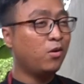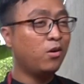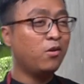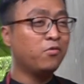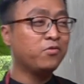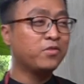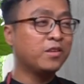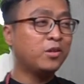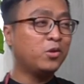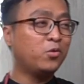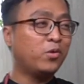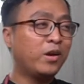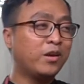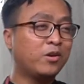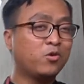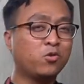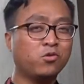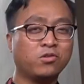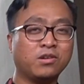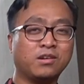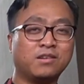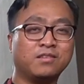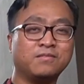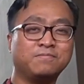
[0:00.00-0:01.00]
often do I
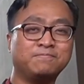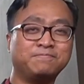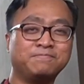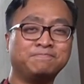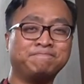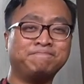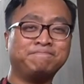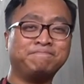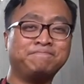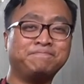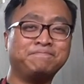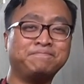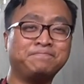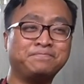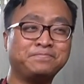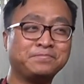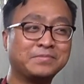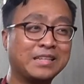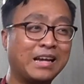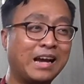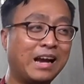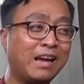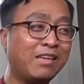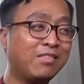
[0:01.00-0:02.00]
cook?
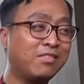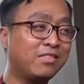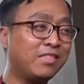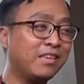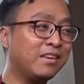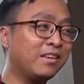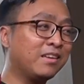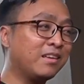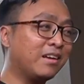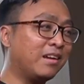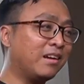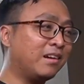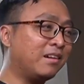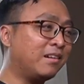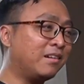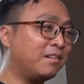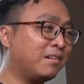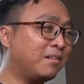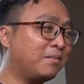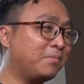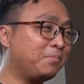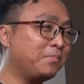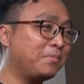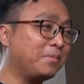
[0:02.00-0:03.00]
I think
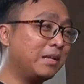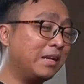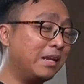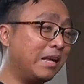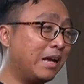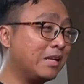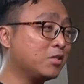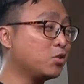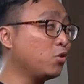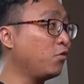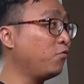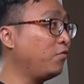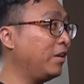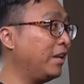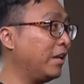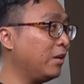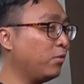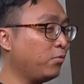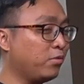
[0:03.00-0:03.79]
as of late,